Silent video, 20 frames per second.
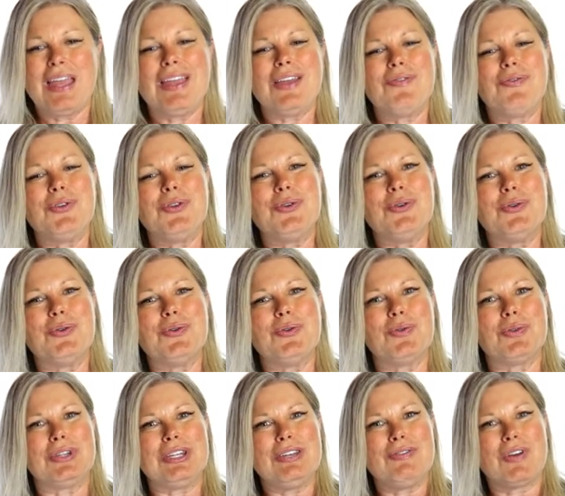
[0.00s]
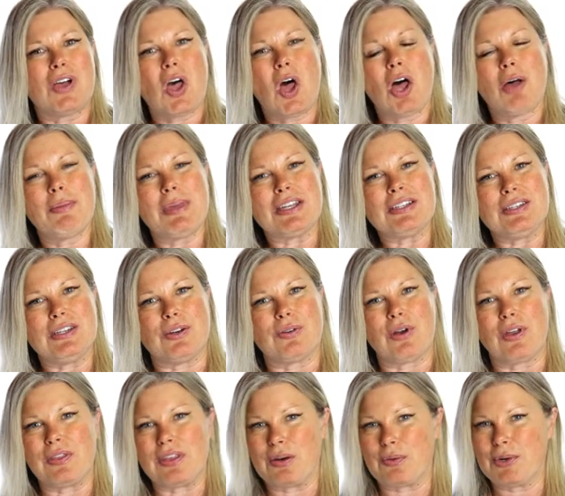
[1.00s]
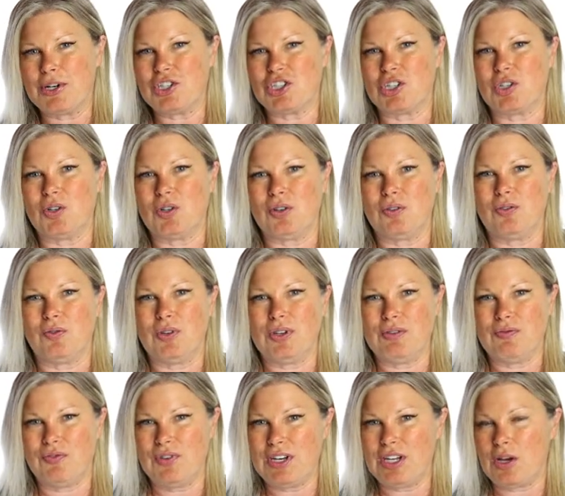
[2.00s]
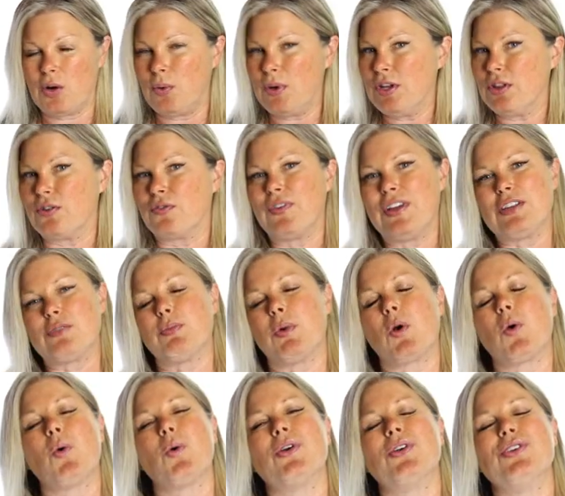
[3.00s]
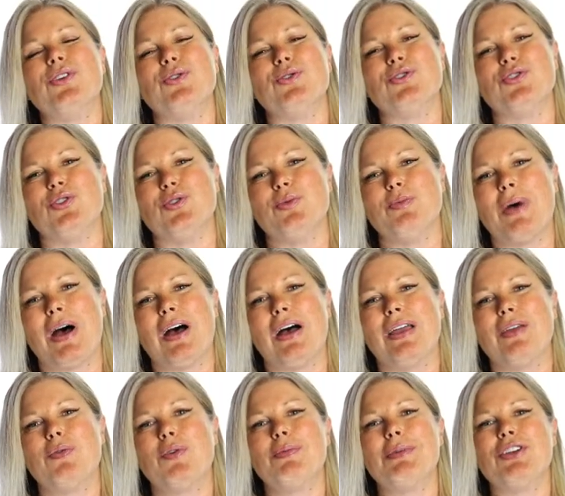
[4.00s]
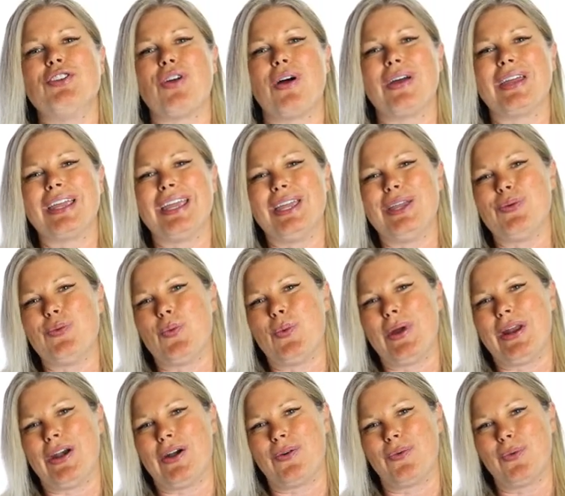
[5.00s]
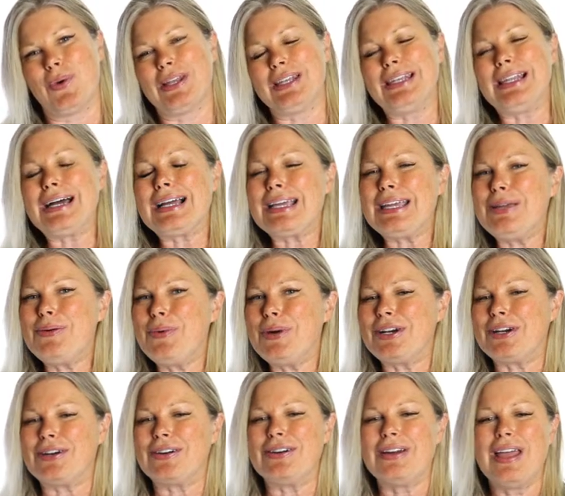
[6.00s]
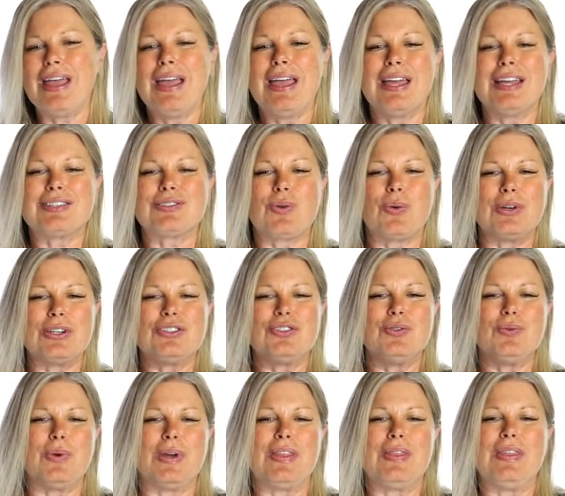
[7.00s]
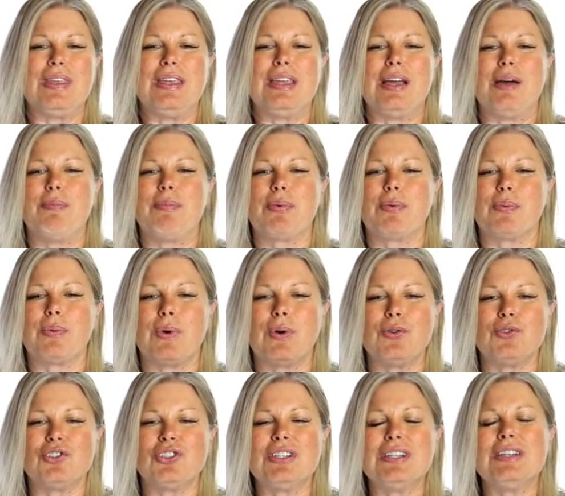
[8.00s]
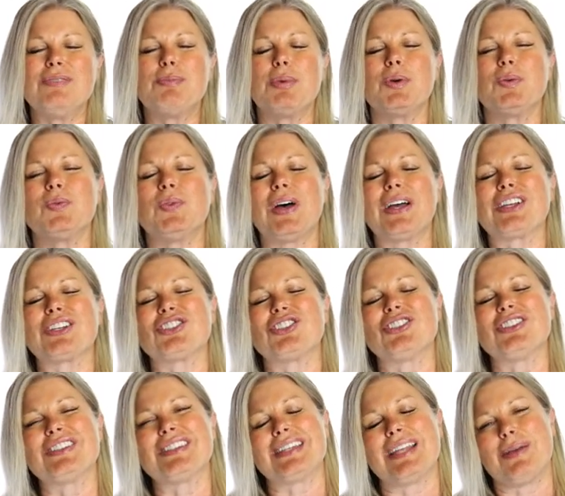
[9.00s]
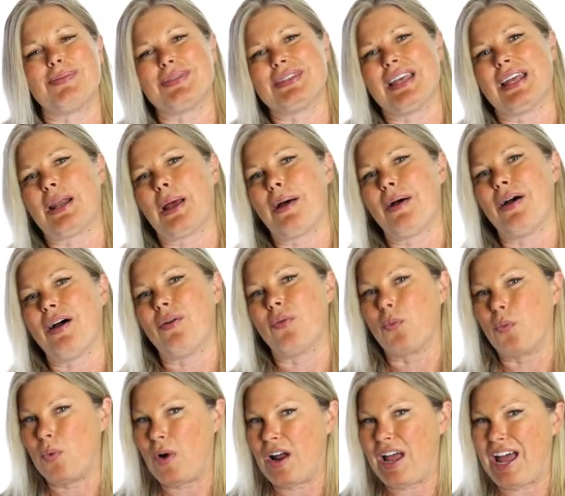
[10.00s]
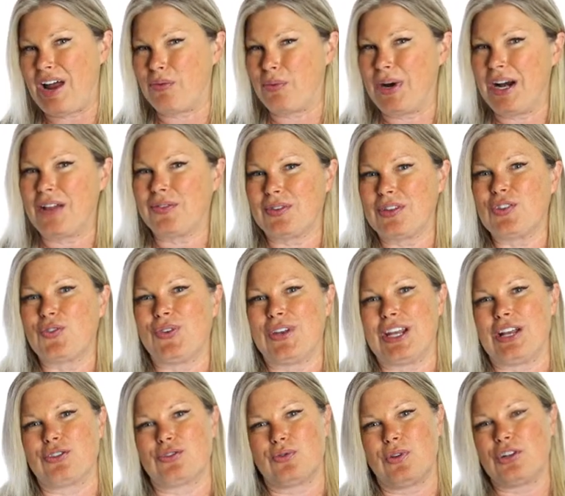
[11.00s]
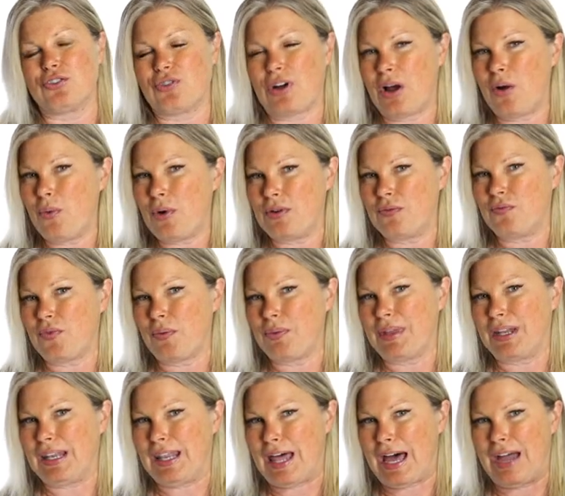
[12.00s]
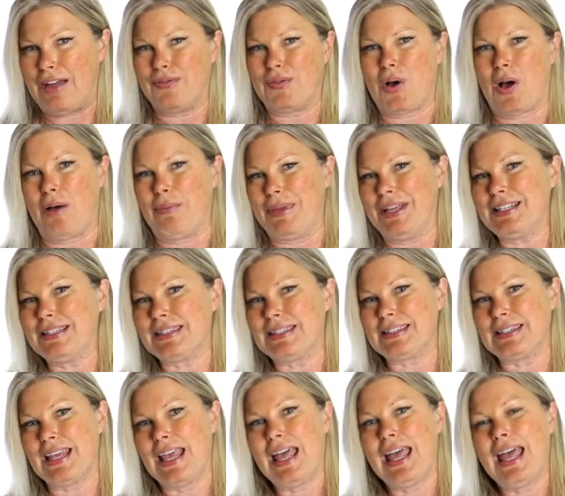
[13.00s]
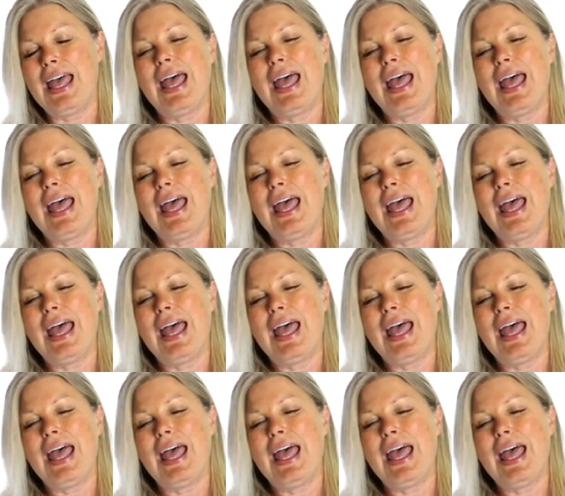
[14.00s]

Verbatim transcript: If you leave a comment here on the original video, either Facebook or YouTube, I will be drawing a winner. One lucky winner is going to win the Approaching Perfection stamp set right after this video. So I'll draw one from the live comments.